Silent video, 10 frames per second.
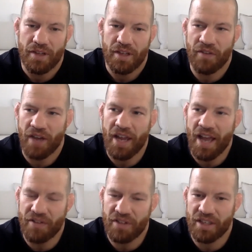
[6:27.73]
if I
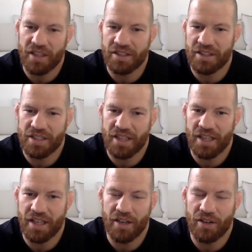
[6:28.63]
have to knock this
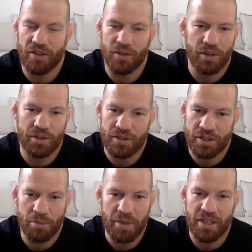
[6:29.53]
guy out or
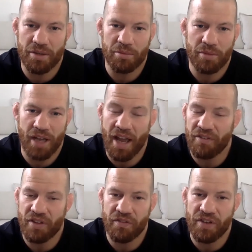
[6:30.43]
submit him, I have
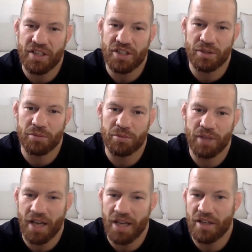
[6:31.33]
to finish him.
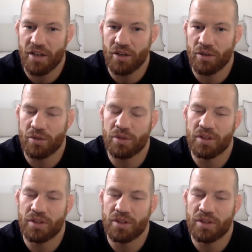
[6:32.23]
I know.